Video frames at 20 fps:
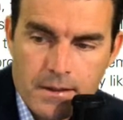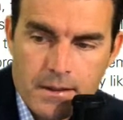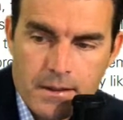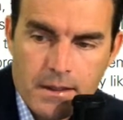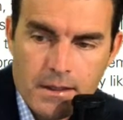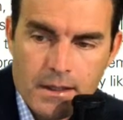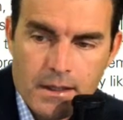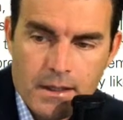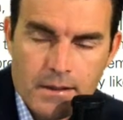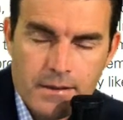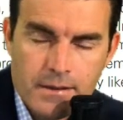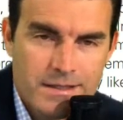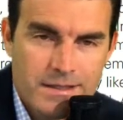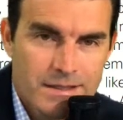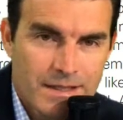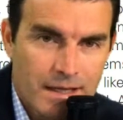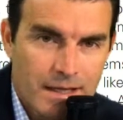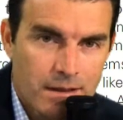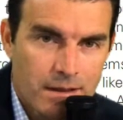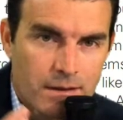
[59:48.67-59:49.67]
That's
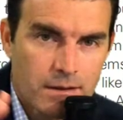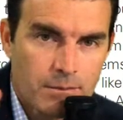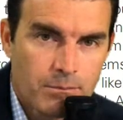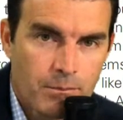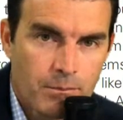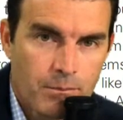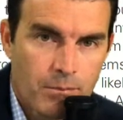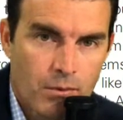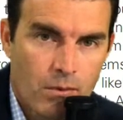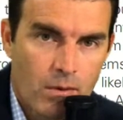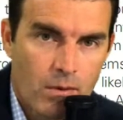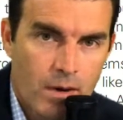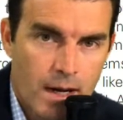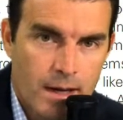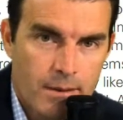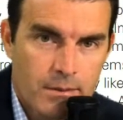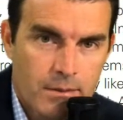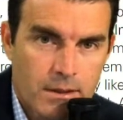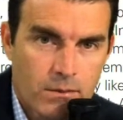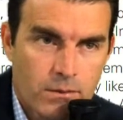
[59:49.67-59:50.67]
kind of the
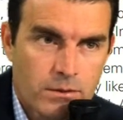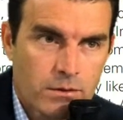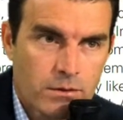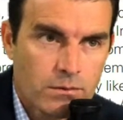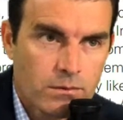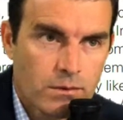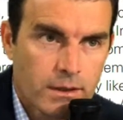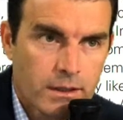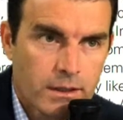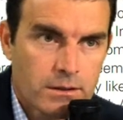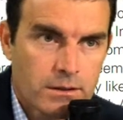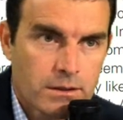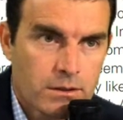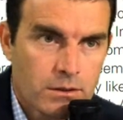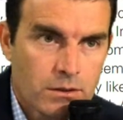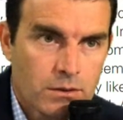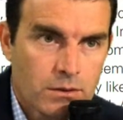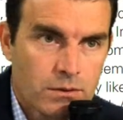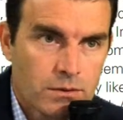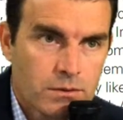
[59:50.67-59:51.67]
barometer when you look at the
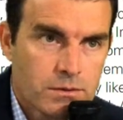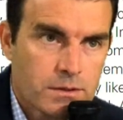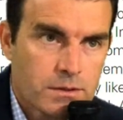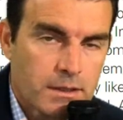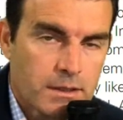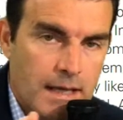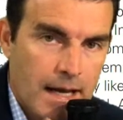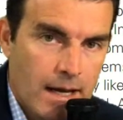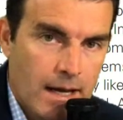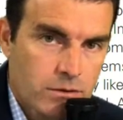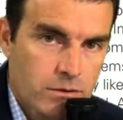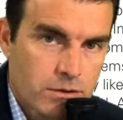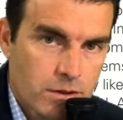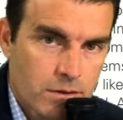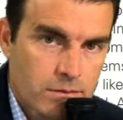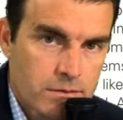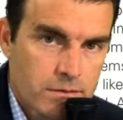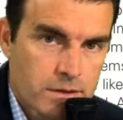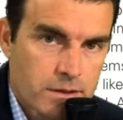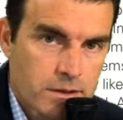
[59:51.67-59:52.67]
news, the Dow
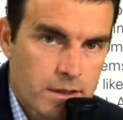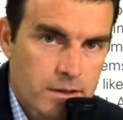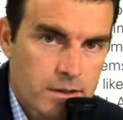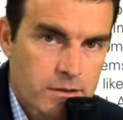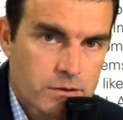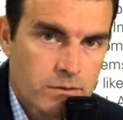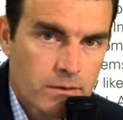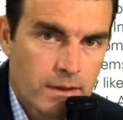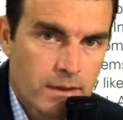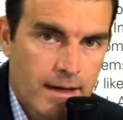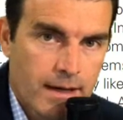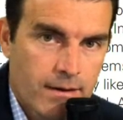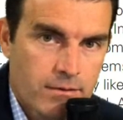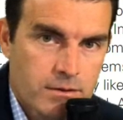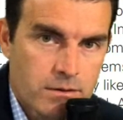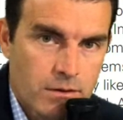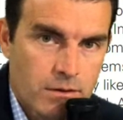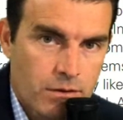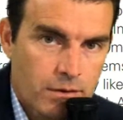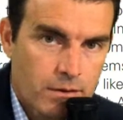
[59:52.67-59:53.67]
Jones Industrial
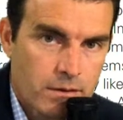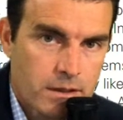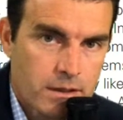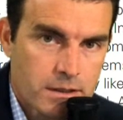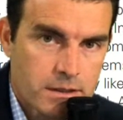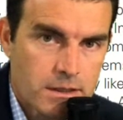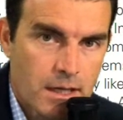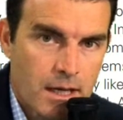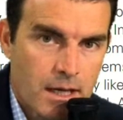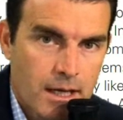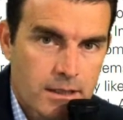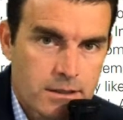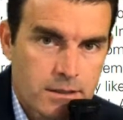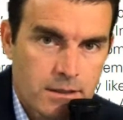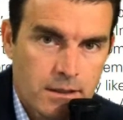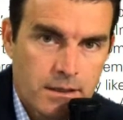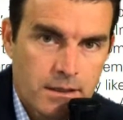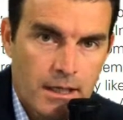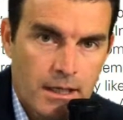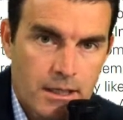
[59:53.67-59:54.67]
Average, the 30 stocks, and
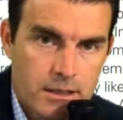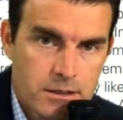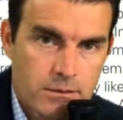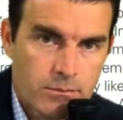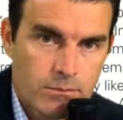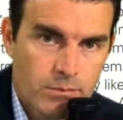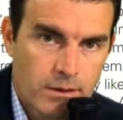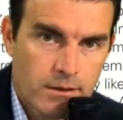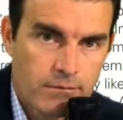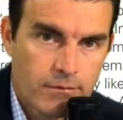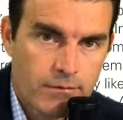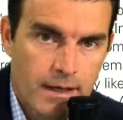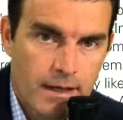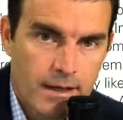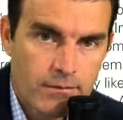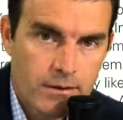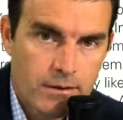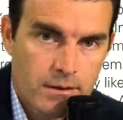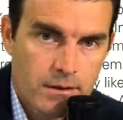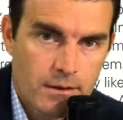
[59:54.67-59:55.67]
then the S&P
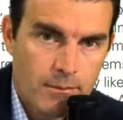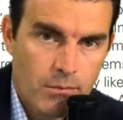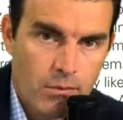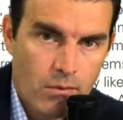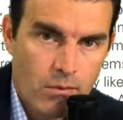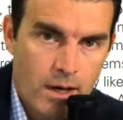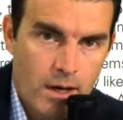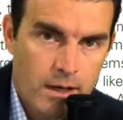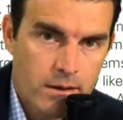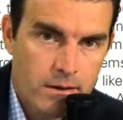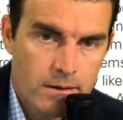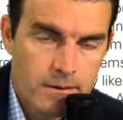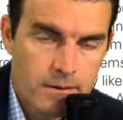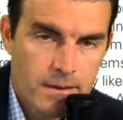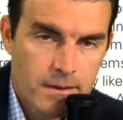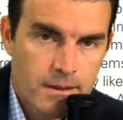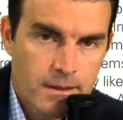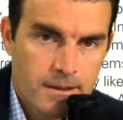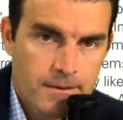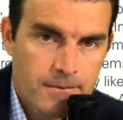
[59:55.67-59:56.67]
500, a broader
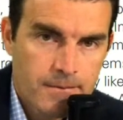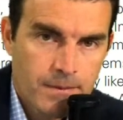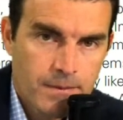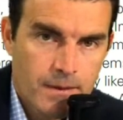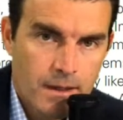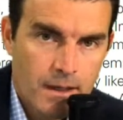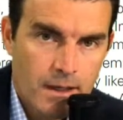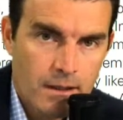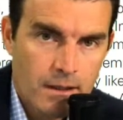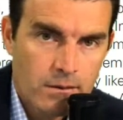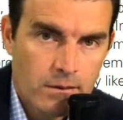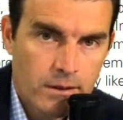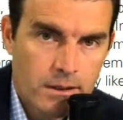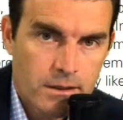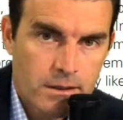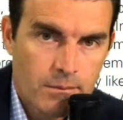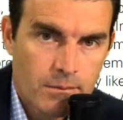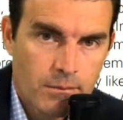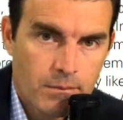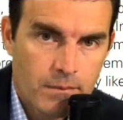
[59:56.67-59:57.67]
look
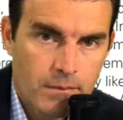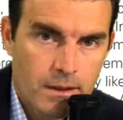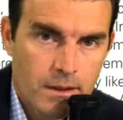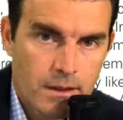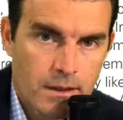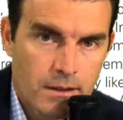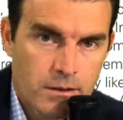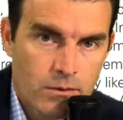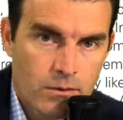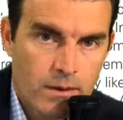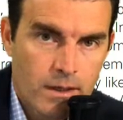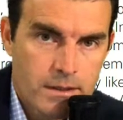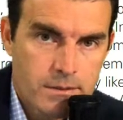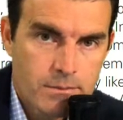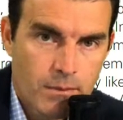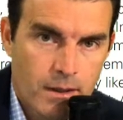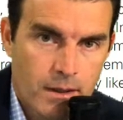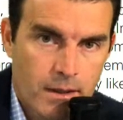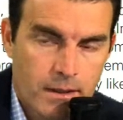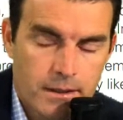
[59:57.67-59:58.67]
at the U.S.
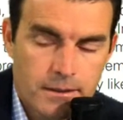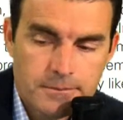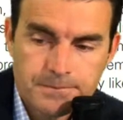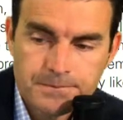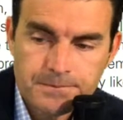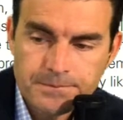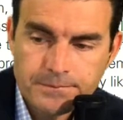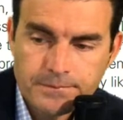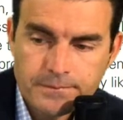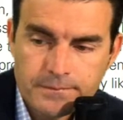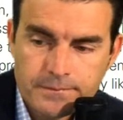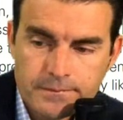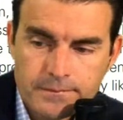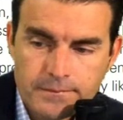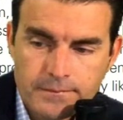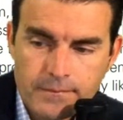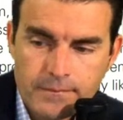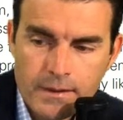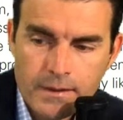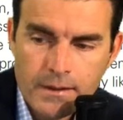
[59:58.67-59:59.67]
market.
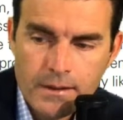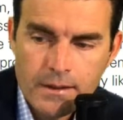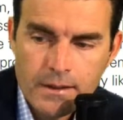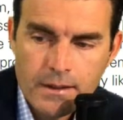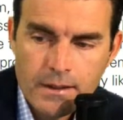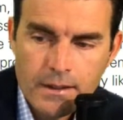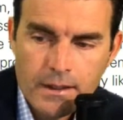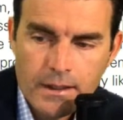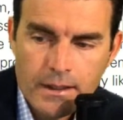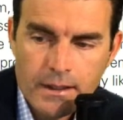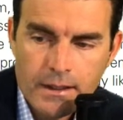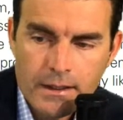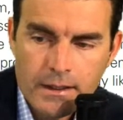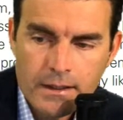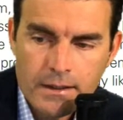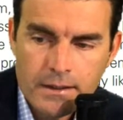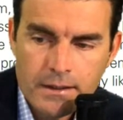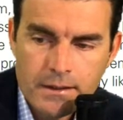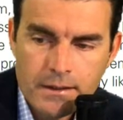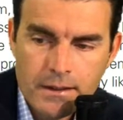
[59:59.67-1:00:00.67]

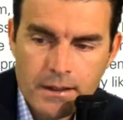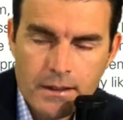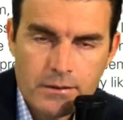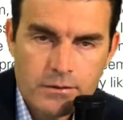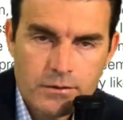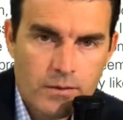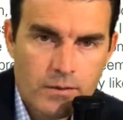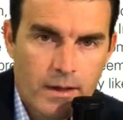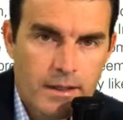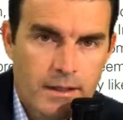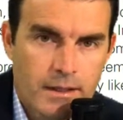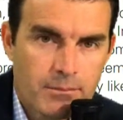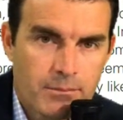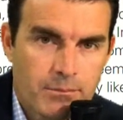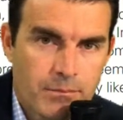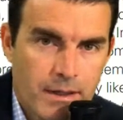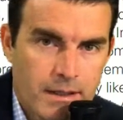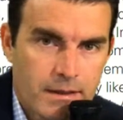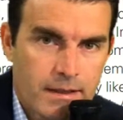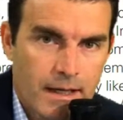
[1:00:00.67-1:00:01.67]
And trying to
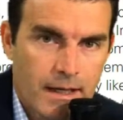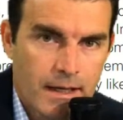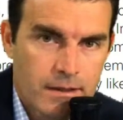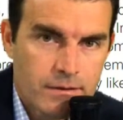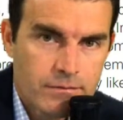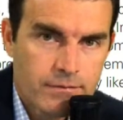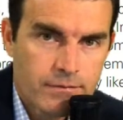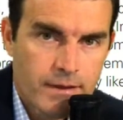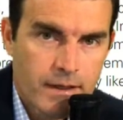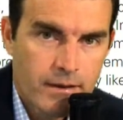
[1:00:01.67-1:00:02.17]
beat that is very